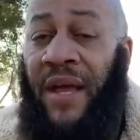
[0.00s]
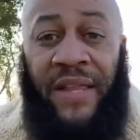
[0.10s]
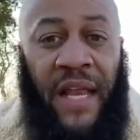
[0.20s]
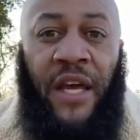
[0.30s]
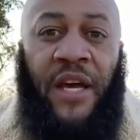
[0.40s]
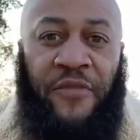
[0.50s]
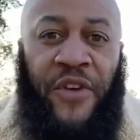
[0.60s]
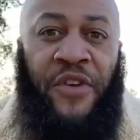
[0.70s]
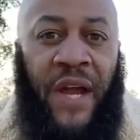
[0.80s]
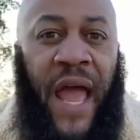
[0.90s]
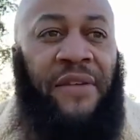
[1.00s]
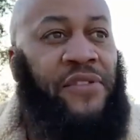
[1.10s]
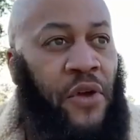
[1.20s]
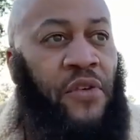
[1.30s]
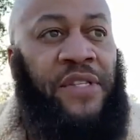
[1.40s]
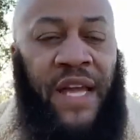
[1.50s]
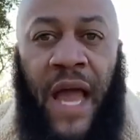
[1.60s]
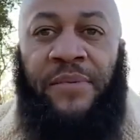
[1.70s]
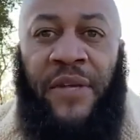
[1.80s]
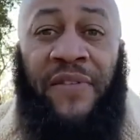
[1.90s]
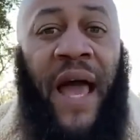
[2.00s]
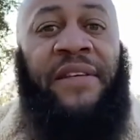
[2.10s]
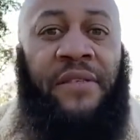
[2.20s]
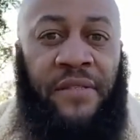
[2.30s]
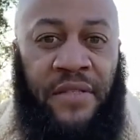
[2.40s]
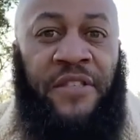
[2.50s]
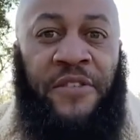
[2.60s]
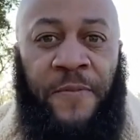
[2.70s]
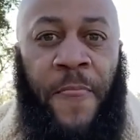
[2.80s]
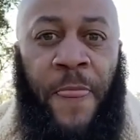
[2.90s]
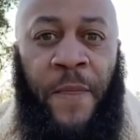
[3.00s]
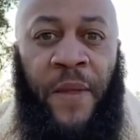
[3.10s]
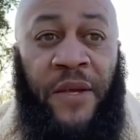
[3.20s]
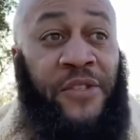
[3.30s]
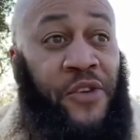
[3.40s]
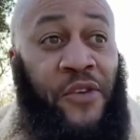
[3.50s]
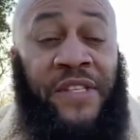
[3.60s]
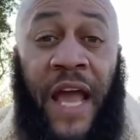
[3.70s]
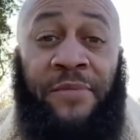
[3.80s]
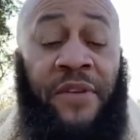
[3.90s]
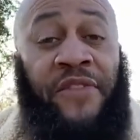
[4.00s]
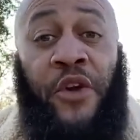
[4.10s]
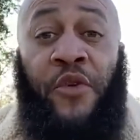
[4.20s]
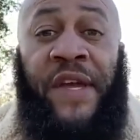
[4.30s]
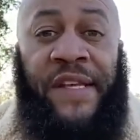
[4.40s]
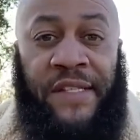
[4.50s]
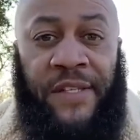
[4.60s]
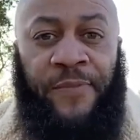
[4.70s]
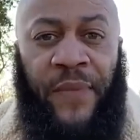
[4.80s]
They looking for you to have certain types of licenses, certain types of degrees.